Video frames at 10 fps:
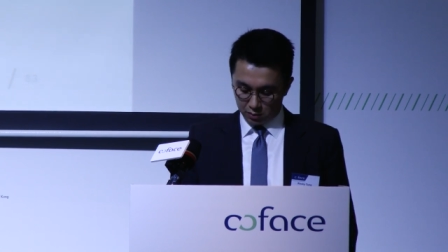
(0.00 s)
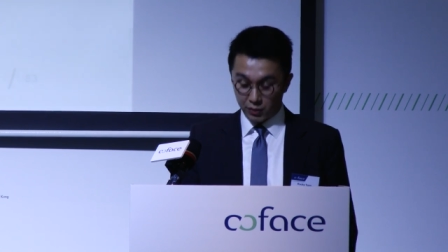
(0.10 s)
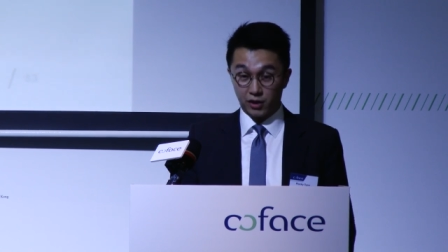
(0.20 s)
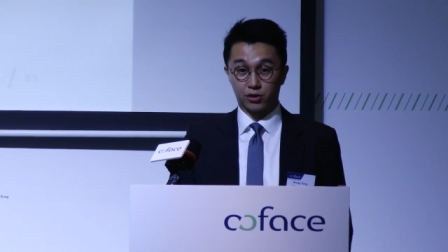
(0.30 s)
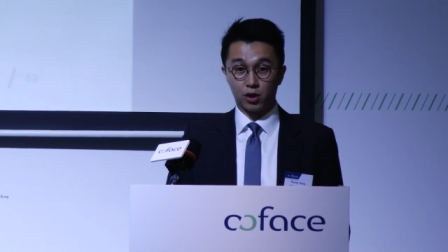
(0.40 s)

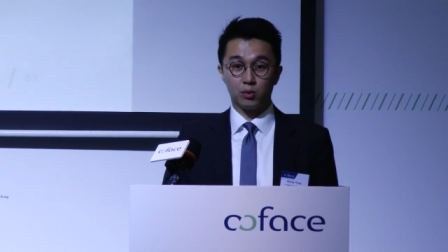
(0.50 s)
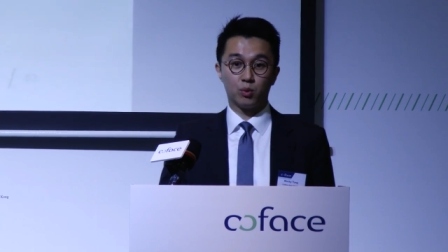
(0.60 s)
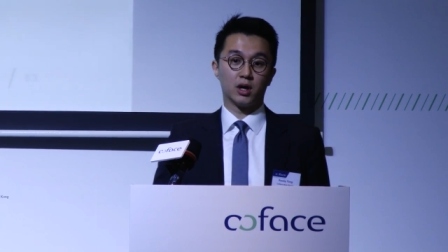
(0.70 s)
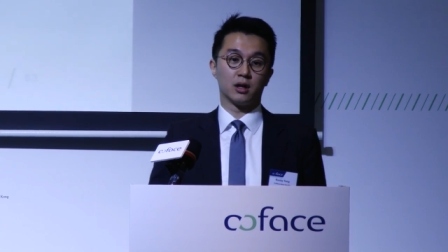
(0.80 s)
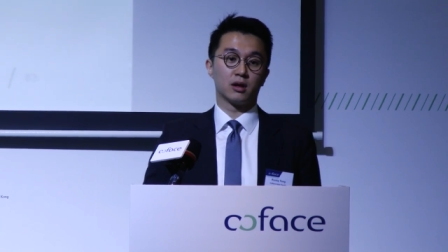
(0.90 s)
But the third
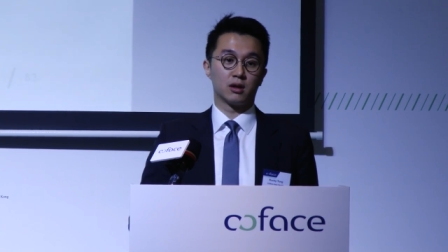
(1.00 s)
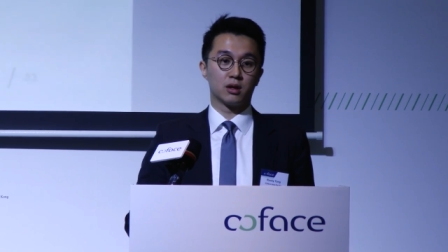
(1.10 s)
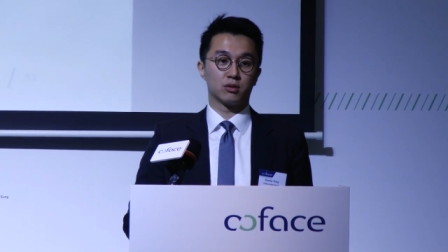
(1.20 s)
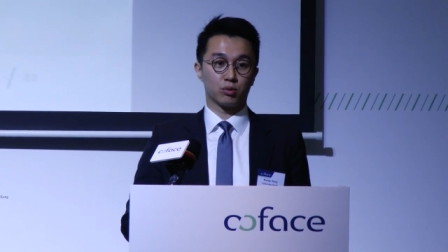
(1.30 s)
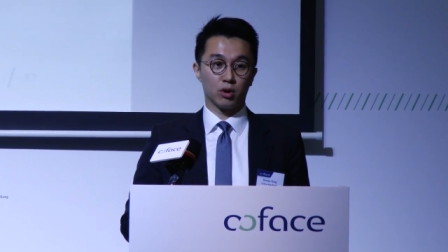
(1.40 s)
one,
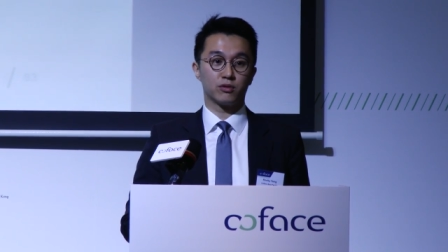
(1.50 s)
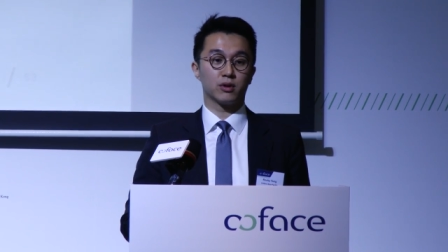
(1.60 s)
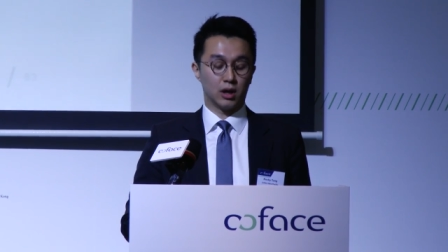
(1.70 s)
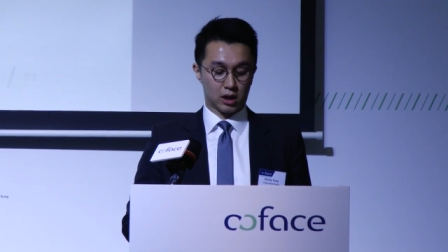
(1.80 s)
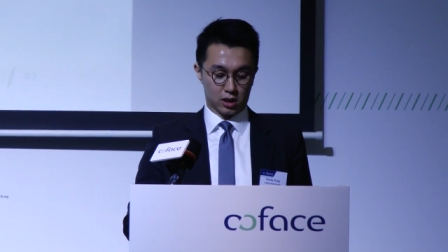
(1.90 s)

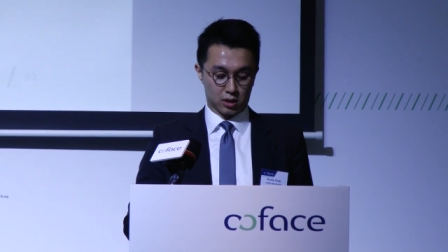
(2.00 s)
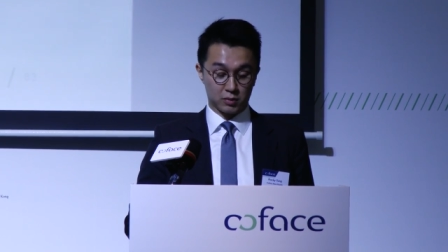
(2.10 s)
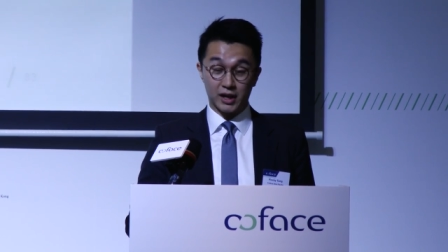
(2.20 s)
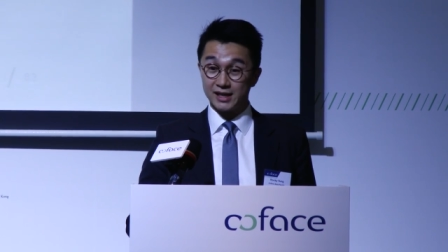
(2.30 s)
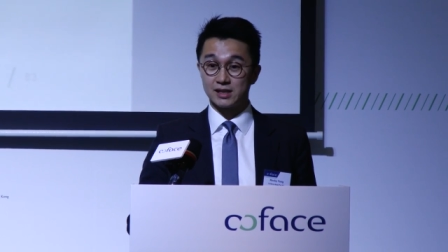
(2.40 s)
growth, uh,
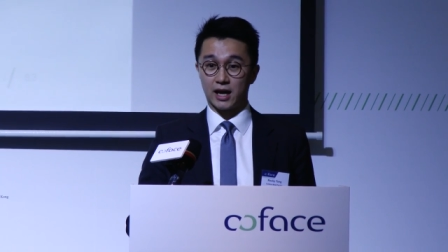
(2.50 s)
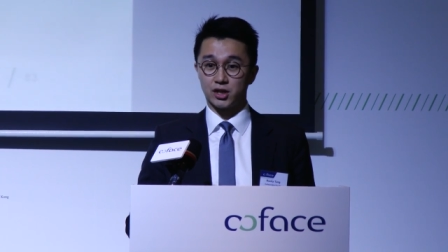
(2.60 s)
is